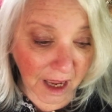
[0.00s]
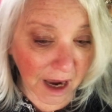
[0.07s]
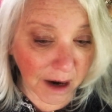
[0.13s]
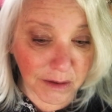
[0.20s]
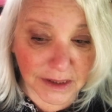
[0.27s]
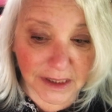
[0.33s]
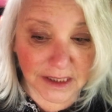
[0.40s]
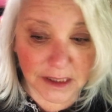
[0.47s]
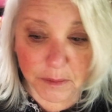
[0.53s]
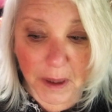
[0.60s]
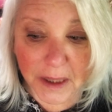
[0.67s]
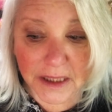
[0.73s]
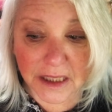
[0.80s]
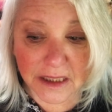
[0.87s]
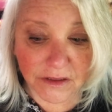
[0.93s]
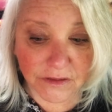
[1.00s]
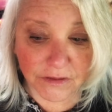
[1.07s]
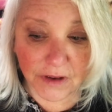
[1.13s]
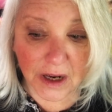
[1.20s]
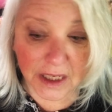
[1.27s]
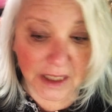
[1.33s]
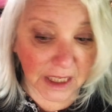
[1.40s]
I wasn't expecting to
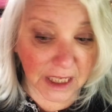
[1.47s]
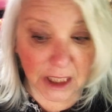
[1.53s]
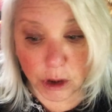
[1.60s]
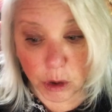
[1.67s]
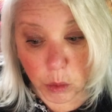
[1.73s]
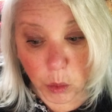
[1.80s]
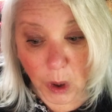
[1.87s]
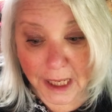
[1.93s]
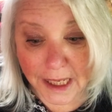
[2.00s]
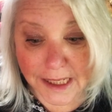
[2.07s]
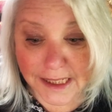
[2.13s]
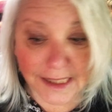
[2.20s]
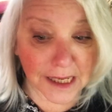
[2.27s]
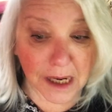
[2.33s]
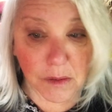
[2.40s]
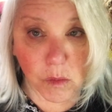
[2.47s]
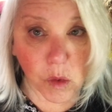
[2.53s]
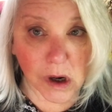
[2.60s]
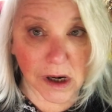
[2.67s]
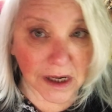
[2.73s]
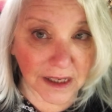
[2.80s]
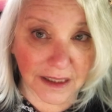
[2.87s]
find like the right
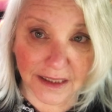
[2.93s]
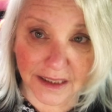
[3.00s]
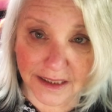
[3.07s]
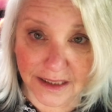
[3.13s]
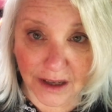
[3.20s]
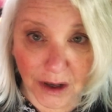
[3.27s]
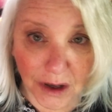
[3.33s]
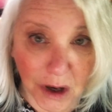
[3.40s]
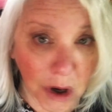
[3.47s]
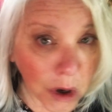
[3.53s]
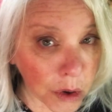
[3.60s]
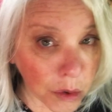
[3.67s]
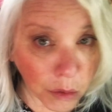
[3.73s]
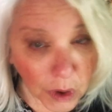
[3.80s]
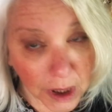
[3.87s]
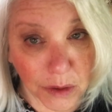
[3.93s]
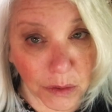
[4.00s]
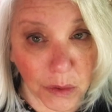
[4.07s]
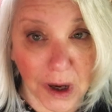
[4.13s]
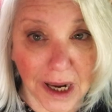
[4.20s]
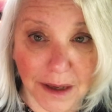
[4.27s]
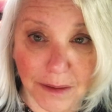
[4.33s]
someone, at least not right
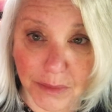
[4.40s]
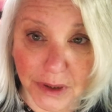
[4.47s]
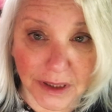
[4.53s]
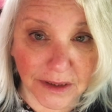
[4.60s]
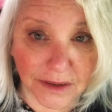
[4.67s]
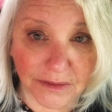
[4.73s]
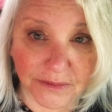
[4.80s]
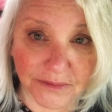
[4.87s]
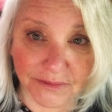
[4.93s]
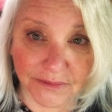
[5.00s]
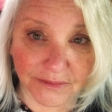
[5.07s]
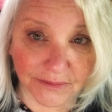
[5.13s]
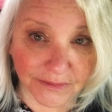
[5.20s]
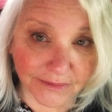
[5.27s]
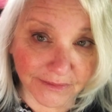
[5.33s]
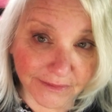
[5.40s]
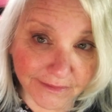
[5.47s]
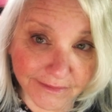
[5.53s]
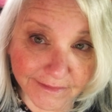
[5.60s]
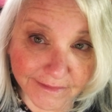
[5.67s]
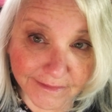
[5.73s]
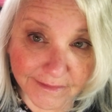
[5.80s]
away, but
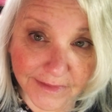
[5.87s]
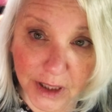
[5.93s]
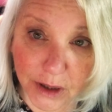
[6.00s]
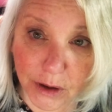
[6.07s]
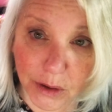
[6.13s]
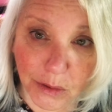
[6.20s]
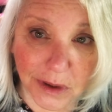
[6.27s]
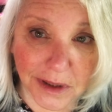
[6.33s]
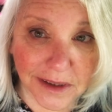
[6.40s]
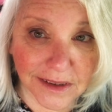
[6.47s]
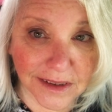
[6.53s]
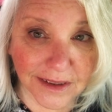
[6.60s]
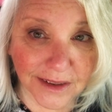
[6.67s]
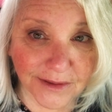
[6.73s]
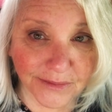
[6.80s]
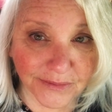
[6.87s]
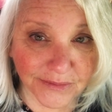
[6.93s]
there he was.